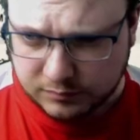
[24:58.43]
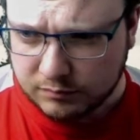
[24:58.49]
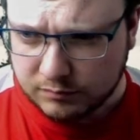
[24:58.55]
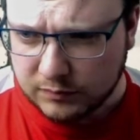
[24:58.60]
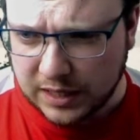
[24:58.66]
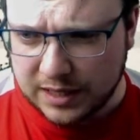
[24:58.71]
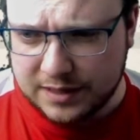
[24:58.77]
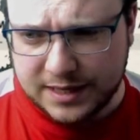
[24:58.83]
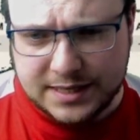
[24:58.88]

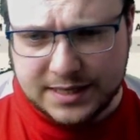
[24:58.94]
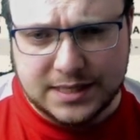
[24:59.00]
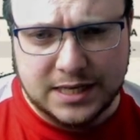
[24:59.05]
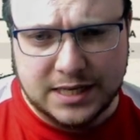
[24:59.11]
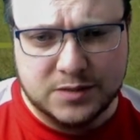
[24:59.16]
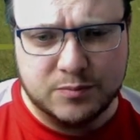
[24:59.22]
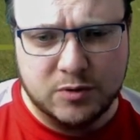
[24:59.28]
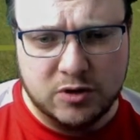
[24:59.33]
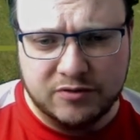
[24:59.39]
these things
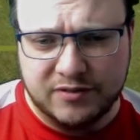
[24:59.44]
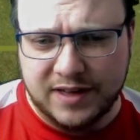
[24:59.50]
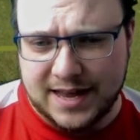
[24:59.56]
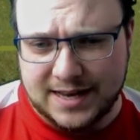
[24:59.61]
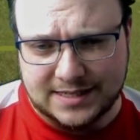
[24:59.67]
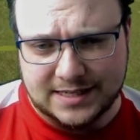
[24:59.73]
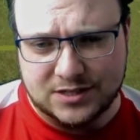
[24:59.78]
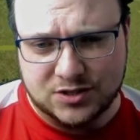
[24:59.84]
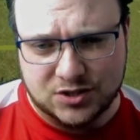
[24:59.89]
move 8
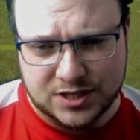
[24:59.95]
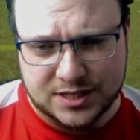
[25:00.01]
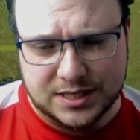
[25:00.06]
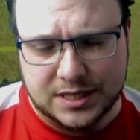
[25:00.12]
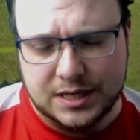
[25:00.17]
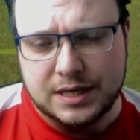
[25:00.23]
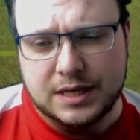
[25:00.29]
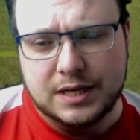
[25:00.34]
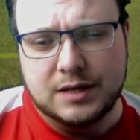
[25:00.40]
inches,
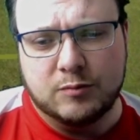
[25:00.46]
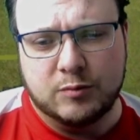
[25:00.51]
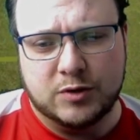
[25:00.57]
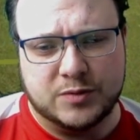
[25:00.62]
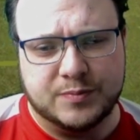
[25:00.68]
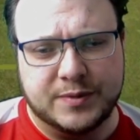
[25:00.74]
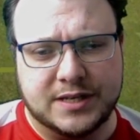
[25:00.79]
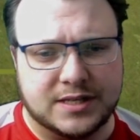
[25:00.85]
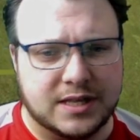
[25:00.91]
which
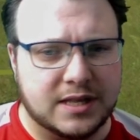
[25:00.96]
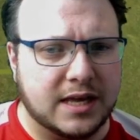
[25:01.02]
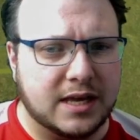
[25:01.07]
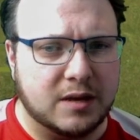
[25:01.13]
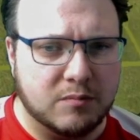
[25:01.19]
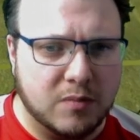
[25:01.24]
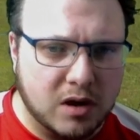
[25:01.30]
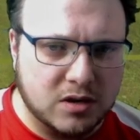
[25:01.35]
means that they can march